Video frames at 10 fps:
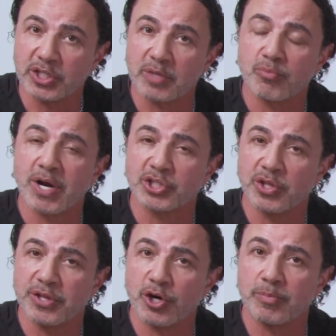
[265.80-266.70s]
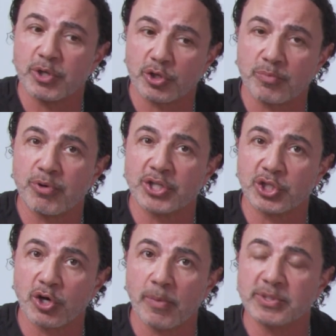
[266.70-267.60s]
to compression therapy or
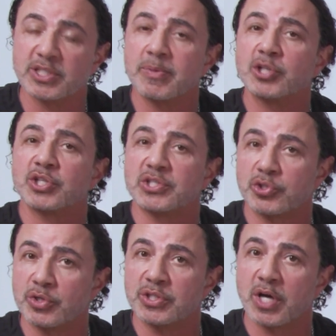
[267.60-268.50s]
compression garments, especially at certain